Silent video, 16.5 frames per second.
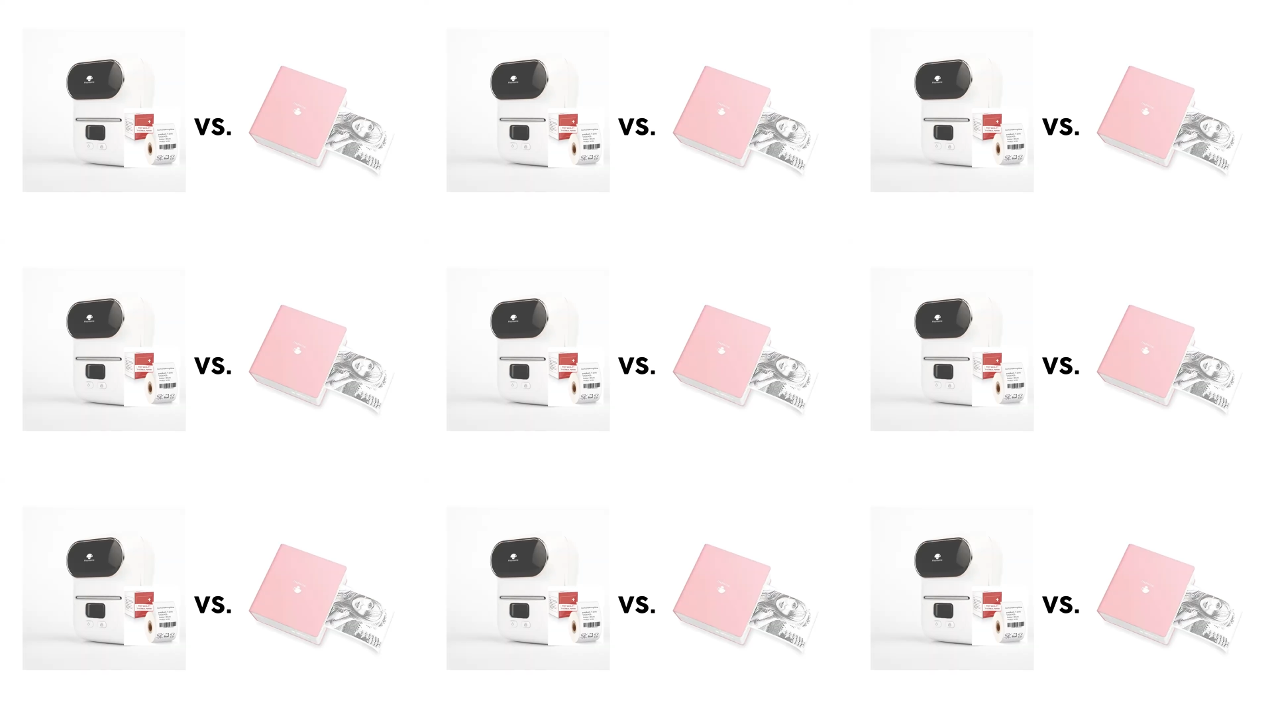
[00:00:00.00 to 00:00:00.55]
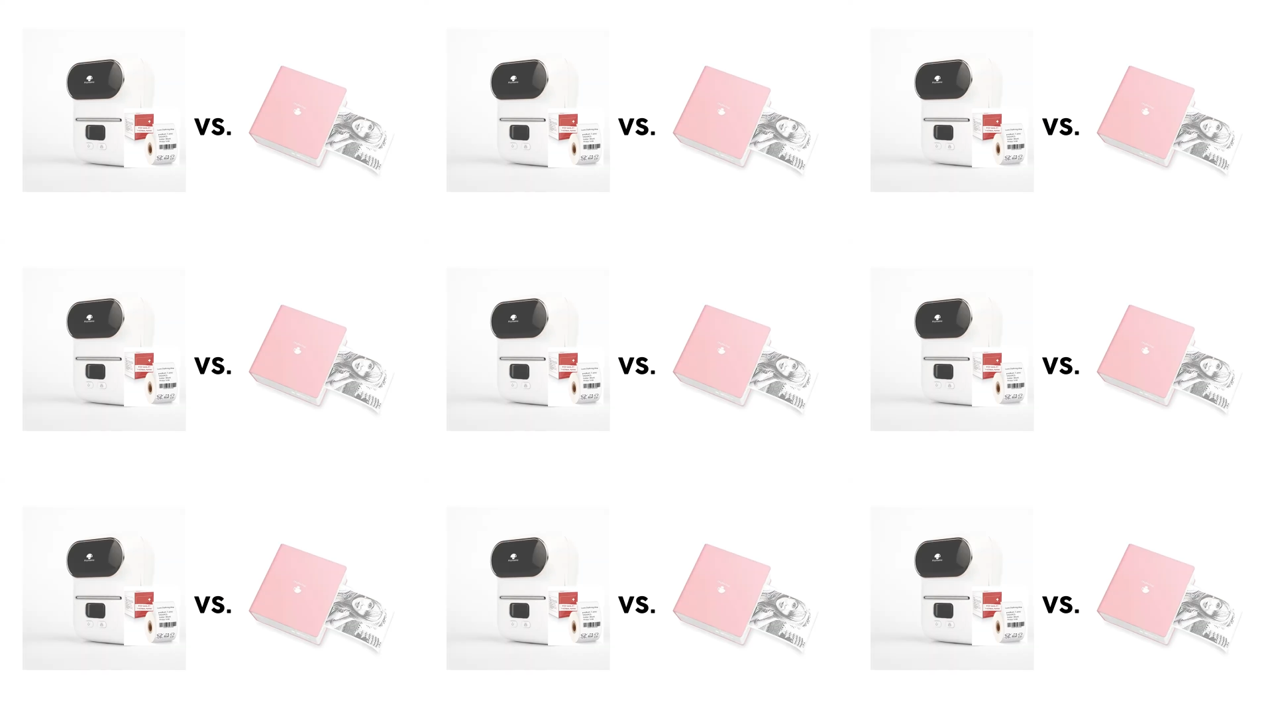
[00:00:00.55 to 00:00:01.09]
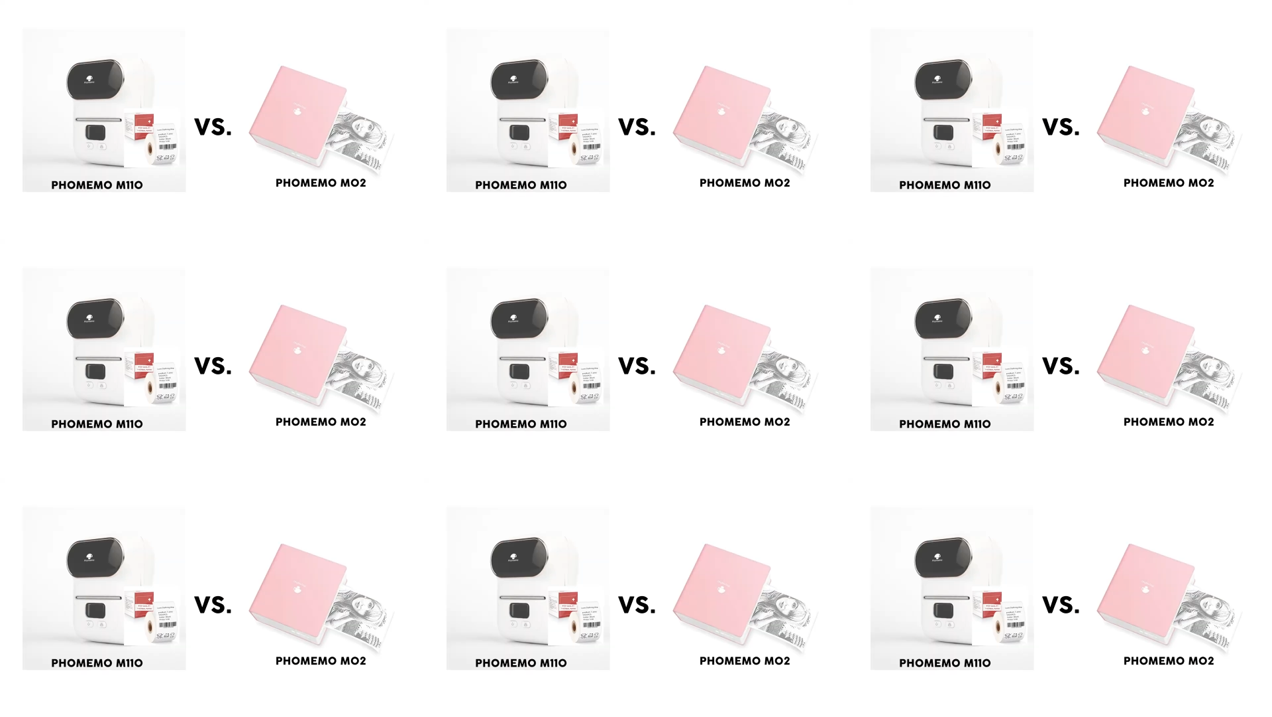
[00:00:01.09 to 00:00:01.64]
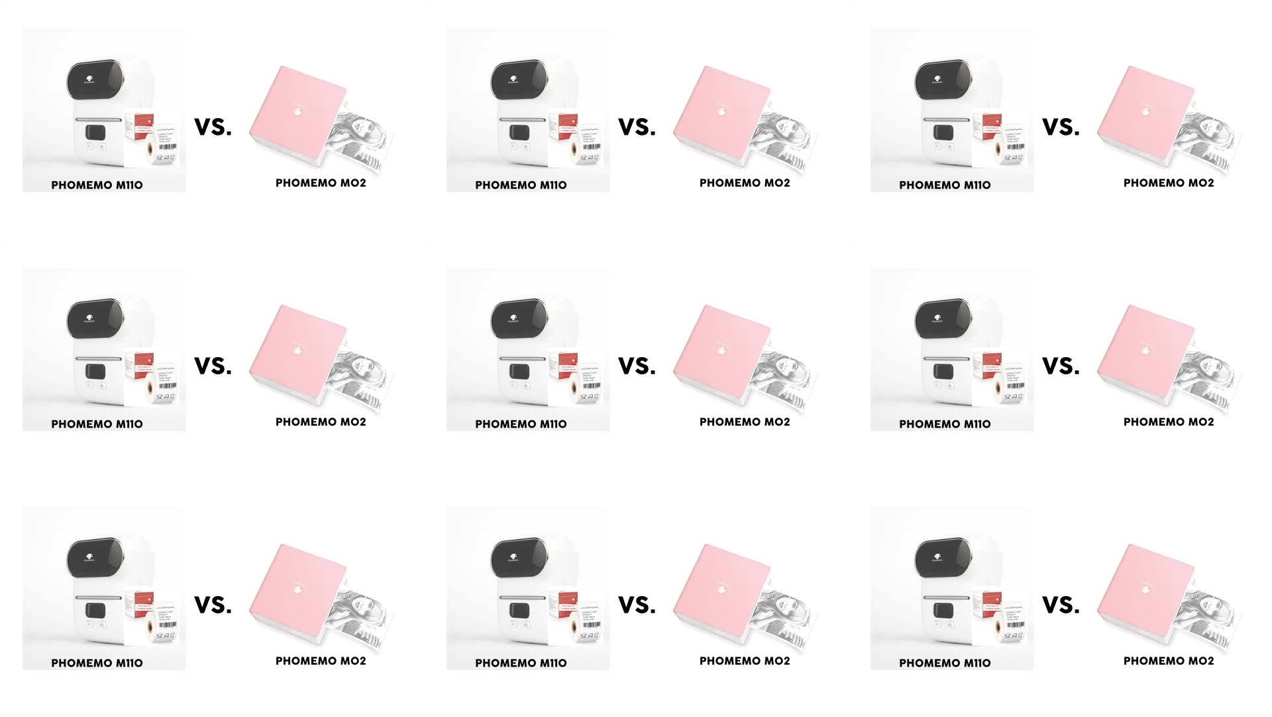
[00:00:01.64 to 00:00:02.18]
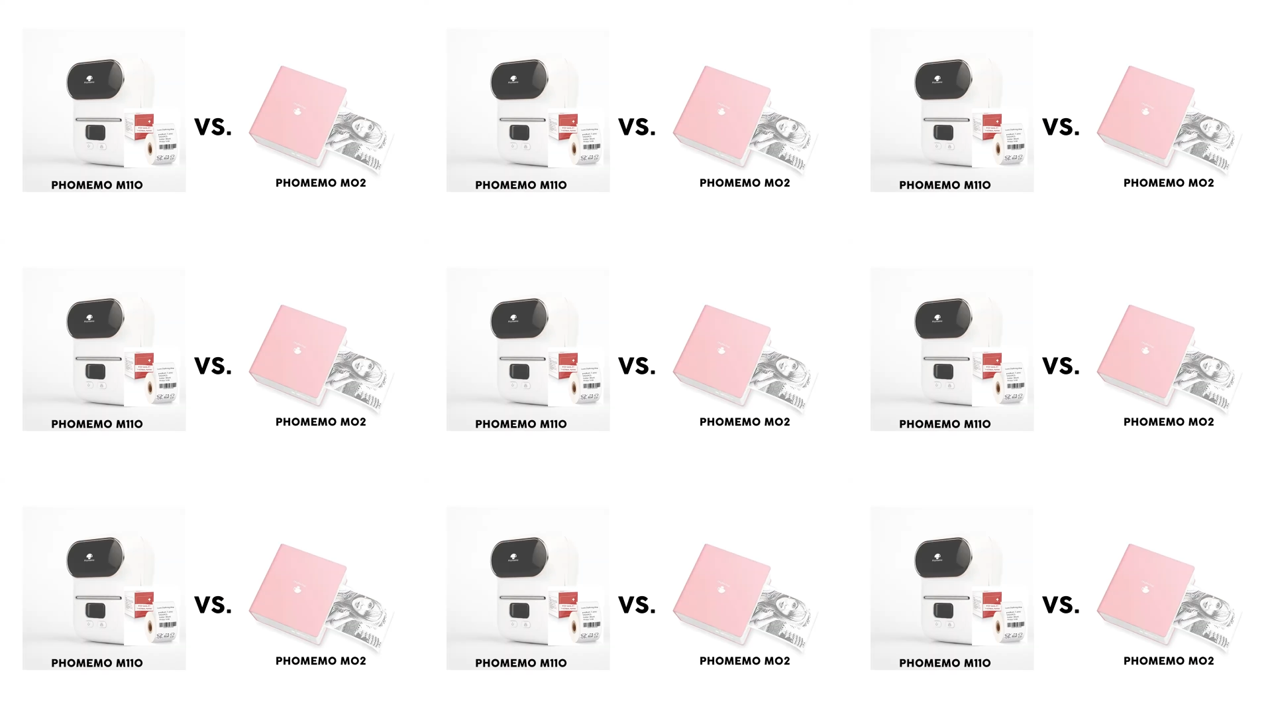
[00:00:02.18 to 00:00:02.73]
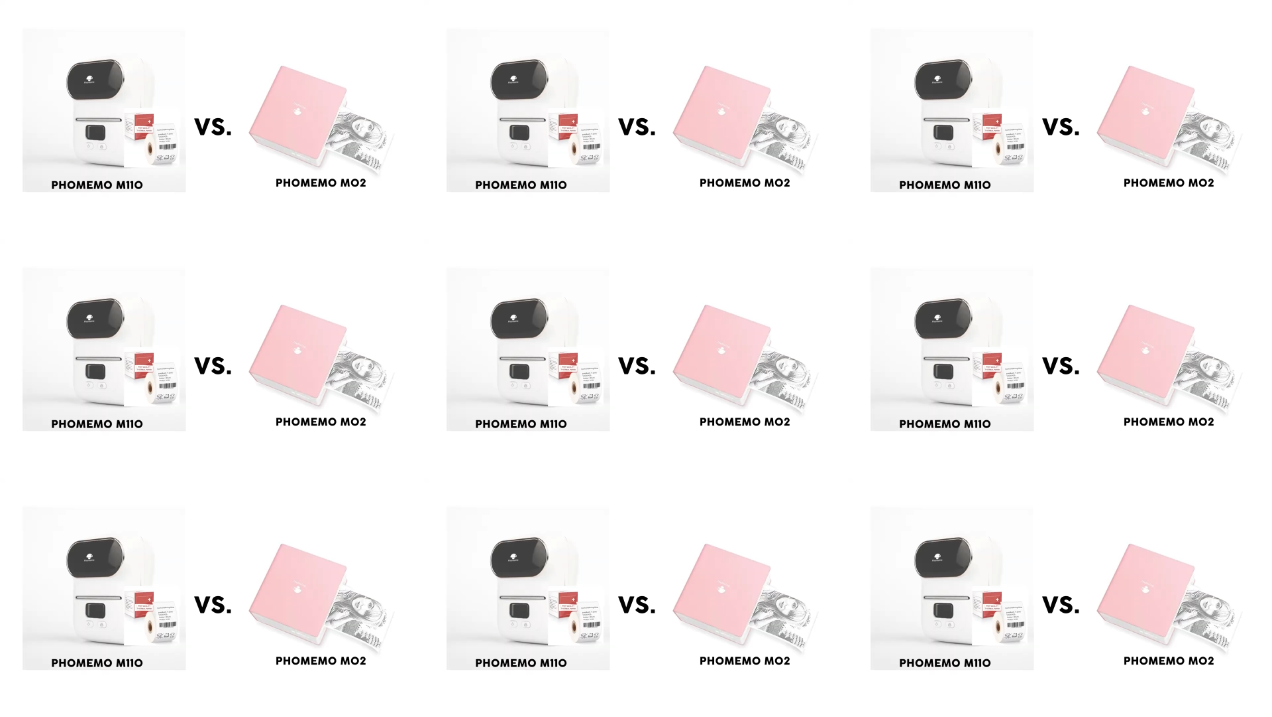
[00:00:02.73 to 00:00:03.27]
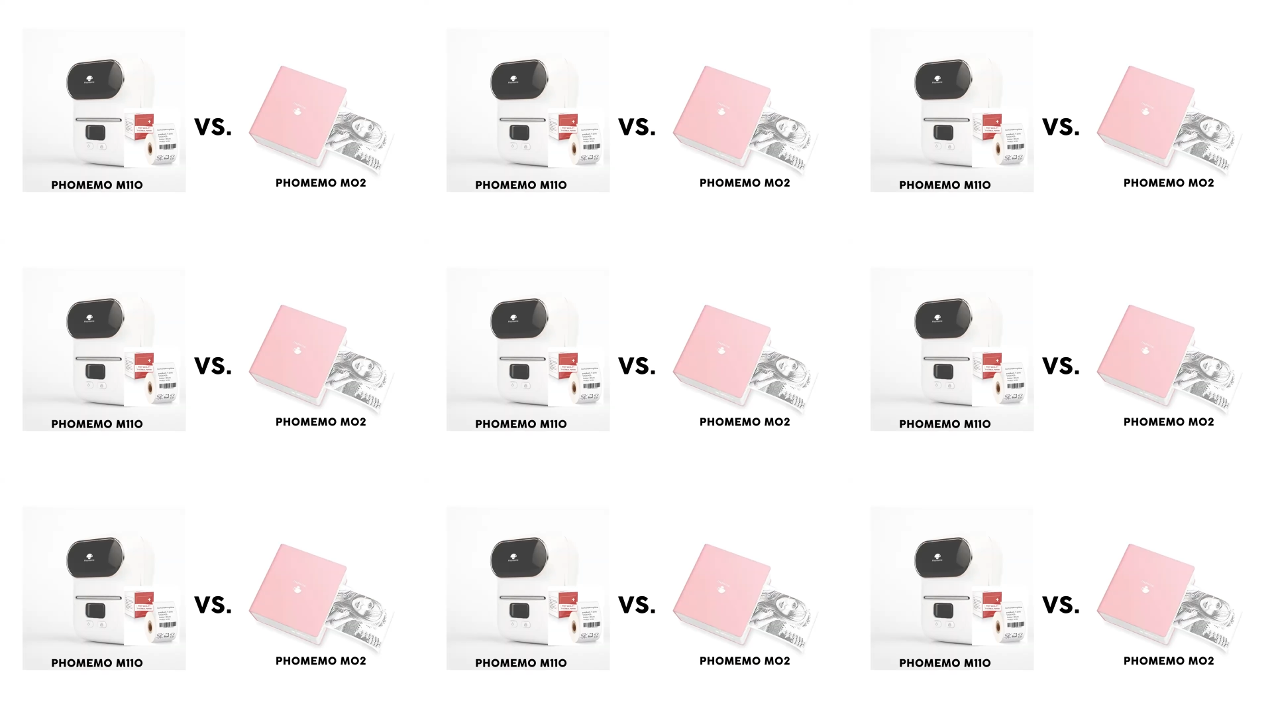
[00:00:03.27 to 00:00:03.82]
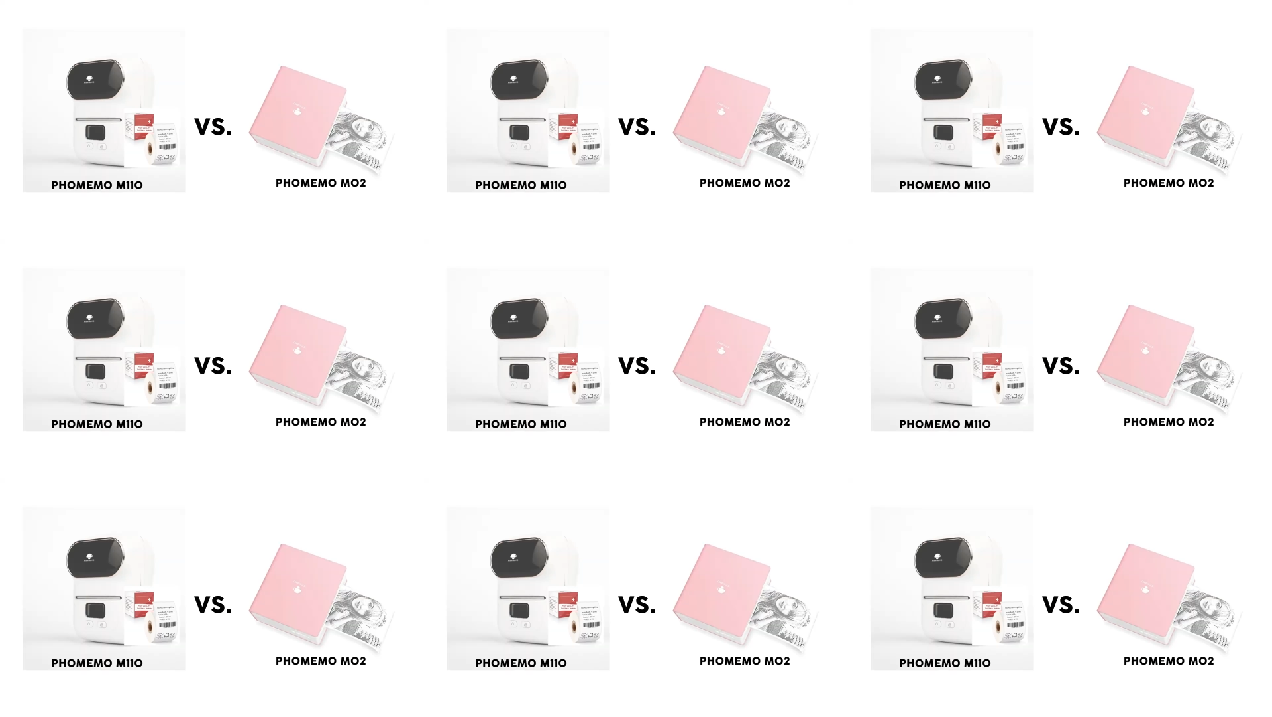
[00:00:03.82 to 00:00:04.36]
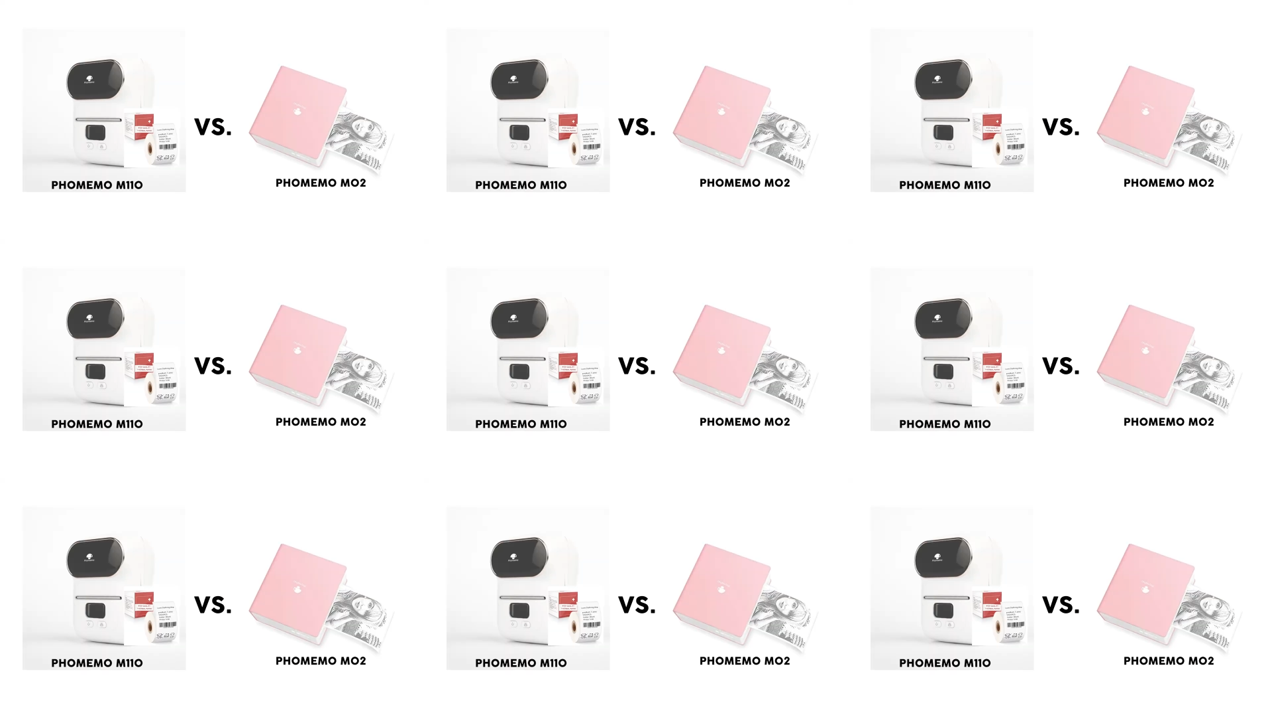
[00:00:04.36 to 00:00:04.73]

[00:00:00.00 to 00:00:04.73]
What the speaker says: (no speaker visible)